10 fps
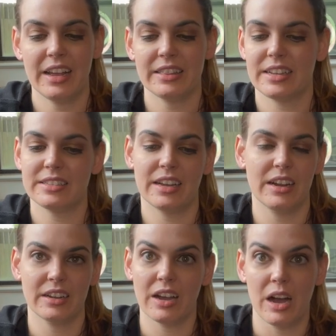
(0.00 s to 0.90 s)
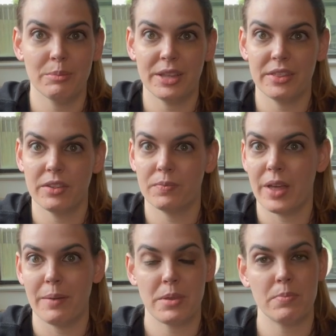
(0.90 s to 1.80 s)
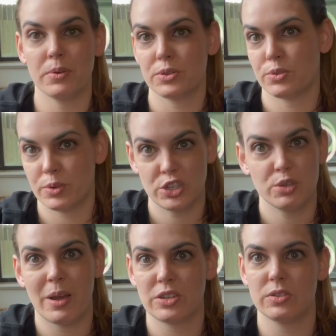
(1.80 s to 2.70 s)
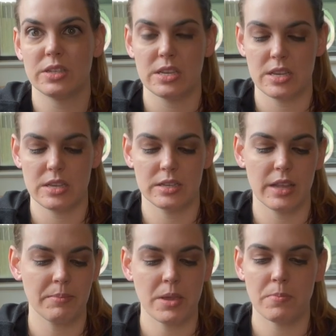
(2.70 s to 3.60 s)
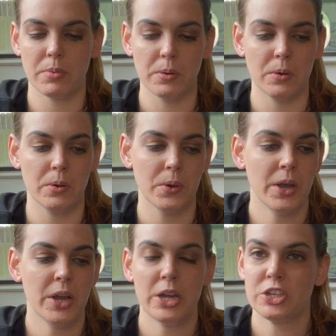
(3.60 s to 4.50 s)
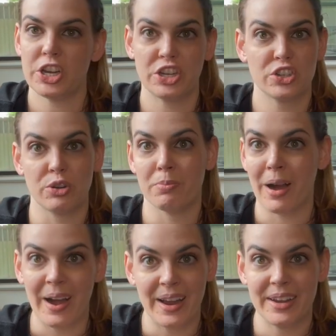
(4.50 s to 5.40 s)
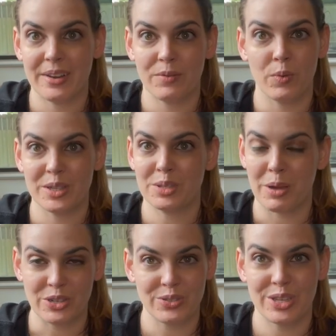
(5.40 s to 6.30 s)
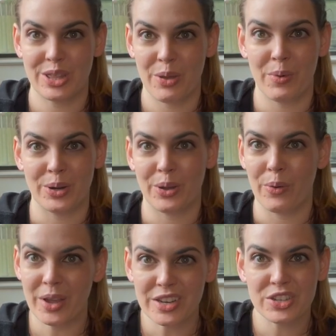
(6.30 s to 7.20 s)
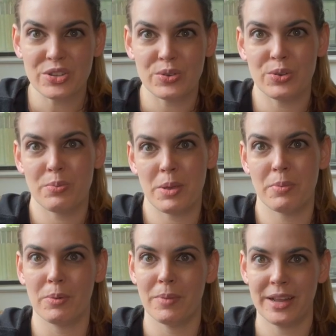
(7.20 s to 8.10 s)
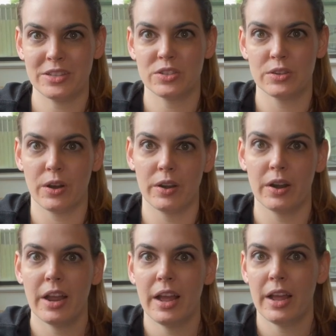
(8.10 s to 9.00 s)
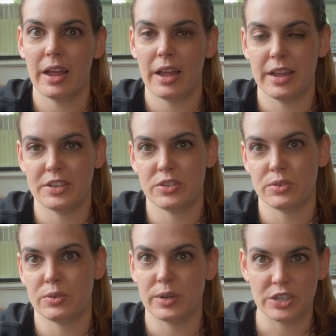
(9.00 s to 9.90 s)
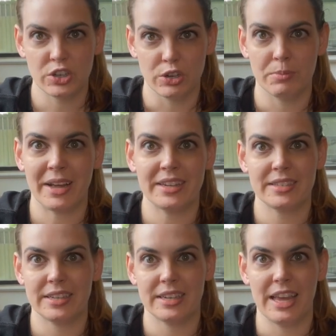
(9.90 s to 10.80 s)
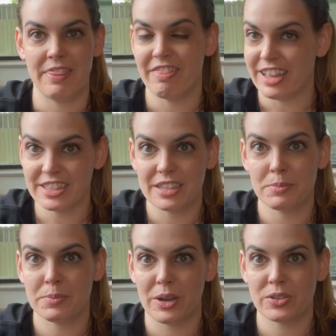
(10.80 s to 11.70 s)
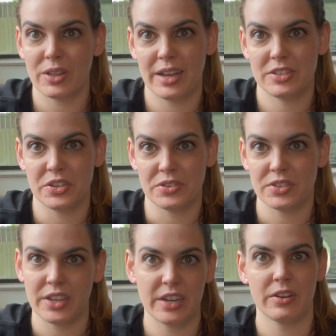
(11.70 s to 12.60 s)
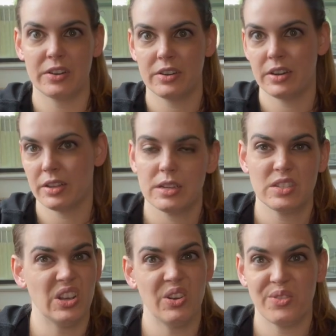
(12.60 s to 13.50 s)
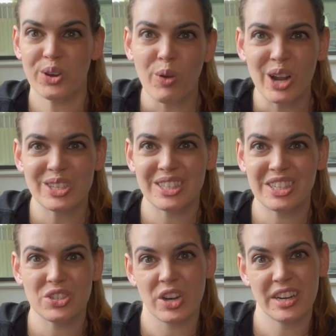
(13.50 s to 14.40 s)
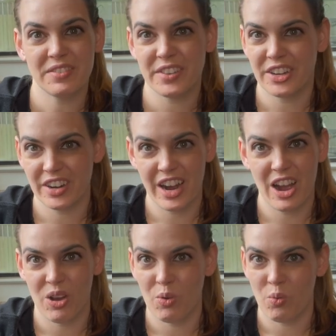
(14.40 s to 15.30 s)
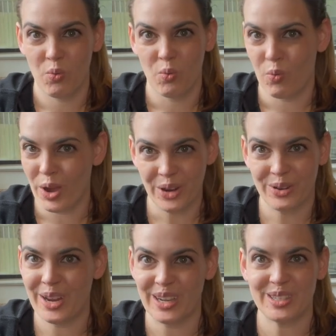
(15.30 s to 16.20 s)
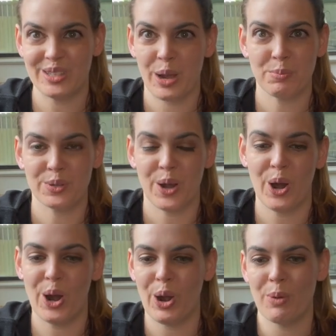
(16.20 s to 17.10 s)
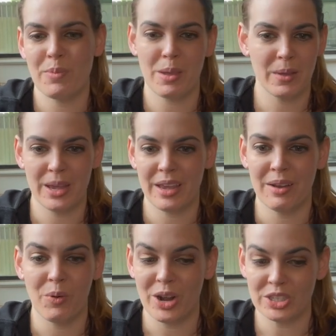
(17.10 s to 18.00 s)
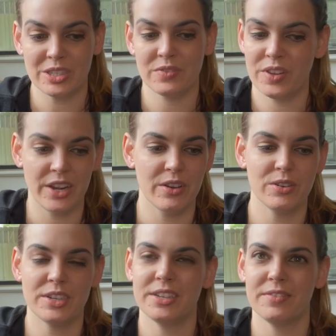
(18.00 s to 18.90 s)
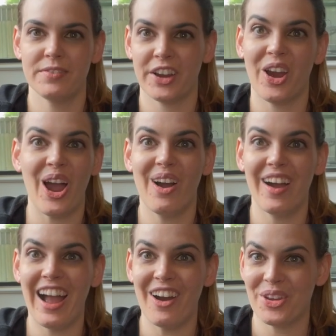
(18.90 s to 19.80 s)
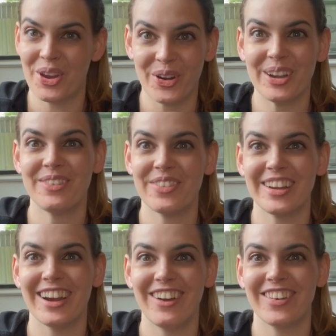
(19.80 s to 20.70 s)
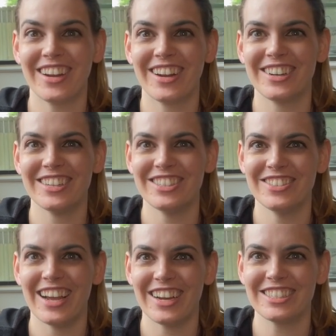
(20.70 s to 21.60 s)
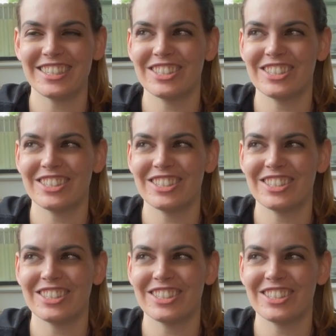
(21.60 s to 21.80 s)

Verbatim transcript: That's not uncommon, that people switch specialties, that people change their mind of what specialty they want to go into. People might start and do internal medicine and then subspecialize years later. So if you're watching this trying to figure out what your next steps are, maybe watch this video to figure out how you're going to figure out what you're going to do next.